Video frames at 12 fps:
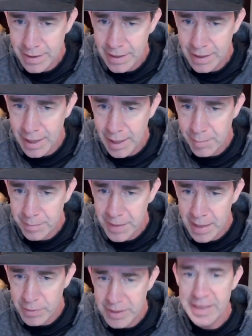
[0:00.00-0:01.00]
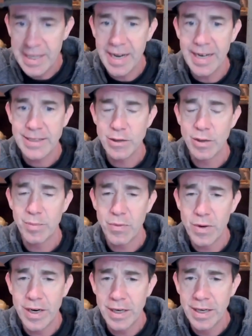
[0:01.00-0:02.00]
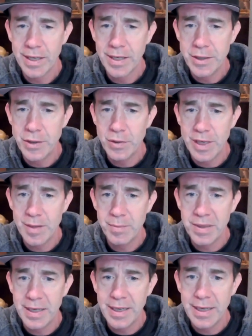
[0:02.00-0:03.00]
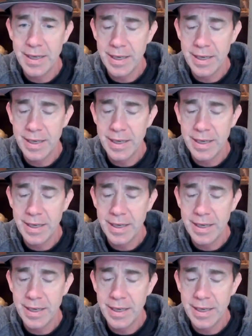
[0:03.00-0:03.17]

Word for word: Um, and within that lesson report, you can be,